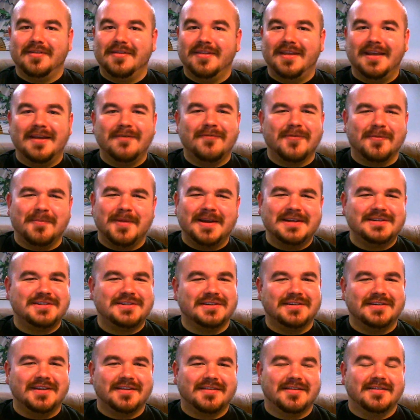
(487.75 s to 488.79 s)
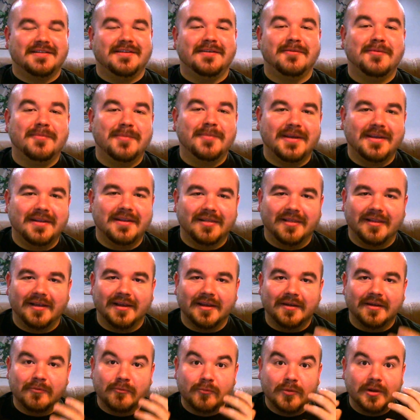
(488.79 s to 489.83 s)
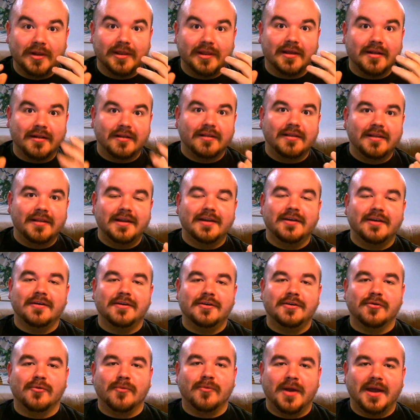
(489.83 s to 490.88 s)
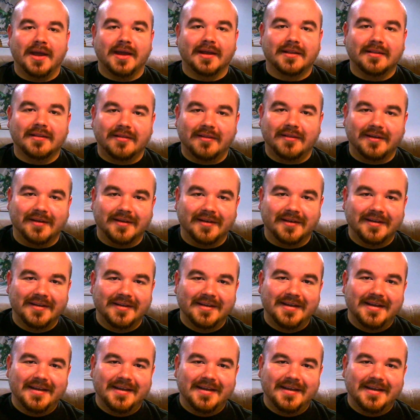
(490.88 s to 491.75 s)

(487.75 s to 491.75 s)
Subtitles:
the information doesn't seem to be like really clear and direct. Like,